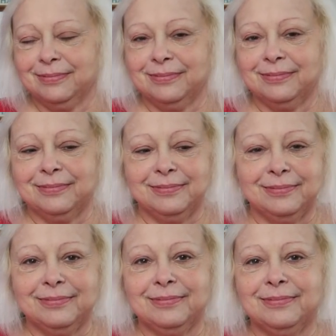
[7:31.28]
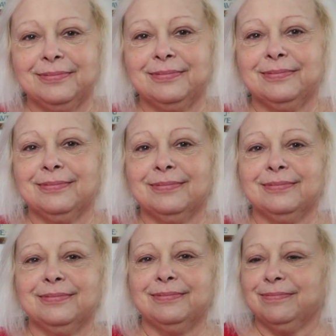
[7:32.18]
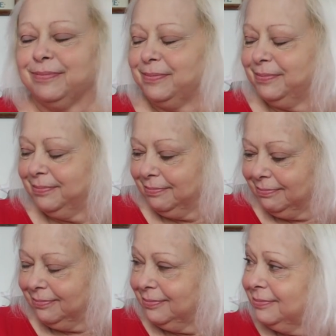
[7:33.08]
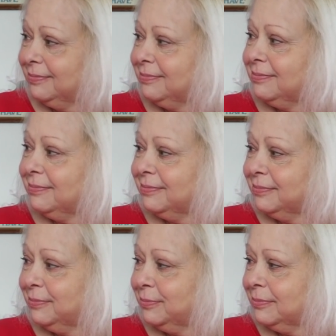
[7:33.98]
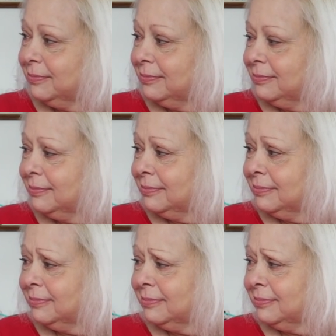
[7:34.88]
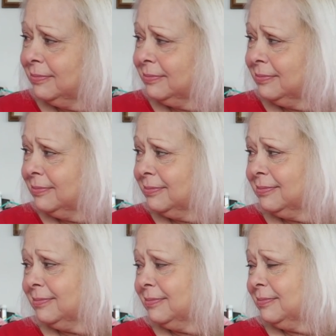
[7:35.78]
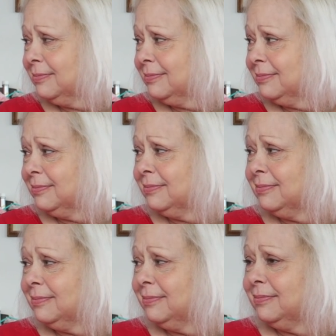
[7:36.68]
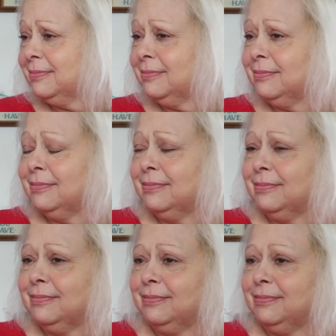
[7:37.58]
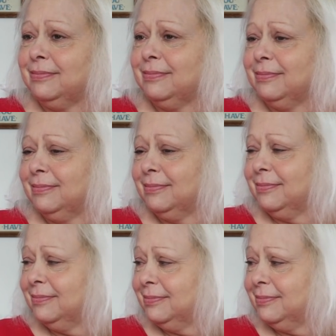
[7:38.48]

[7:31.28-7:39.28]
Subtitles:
No words are spoken by the person on screen.